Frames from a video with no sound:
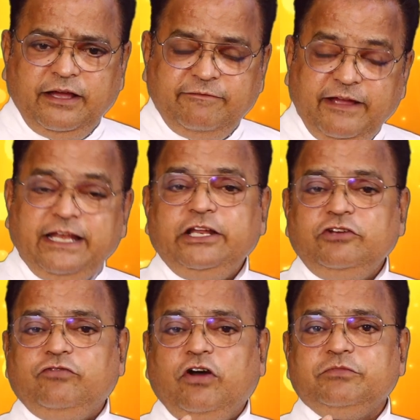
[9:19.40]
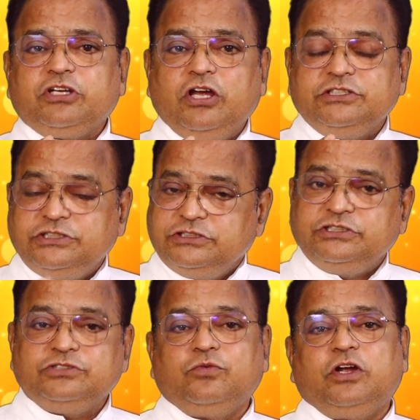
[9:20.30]
a well-informed
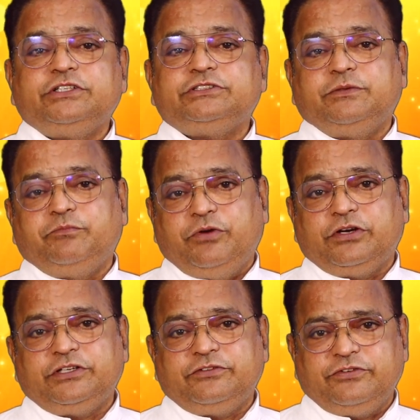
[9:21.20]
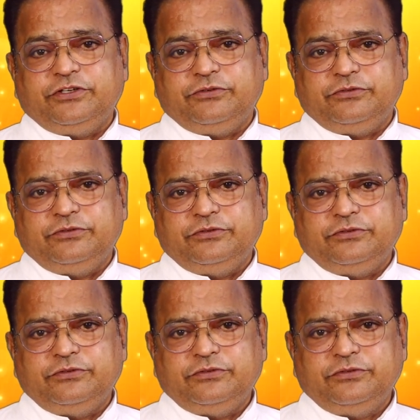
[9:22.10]
conscience is what is important for you.
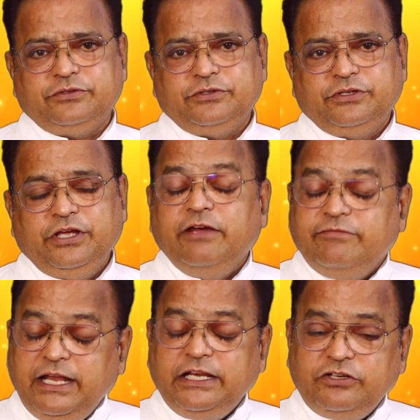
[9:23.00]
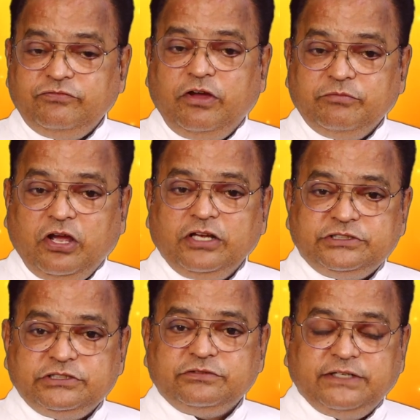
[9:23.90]
A well-informed
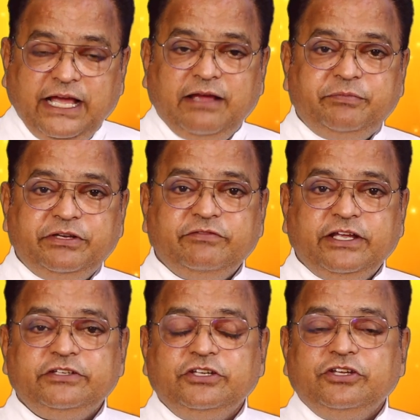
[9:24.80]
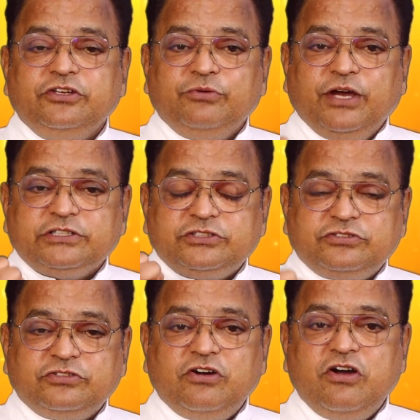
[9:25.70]
conscience will happen when you are
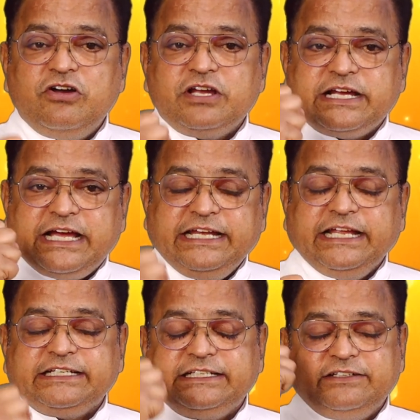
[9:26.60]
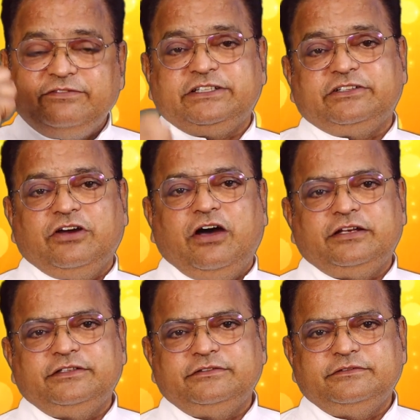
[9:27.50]
strong, connected with God.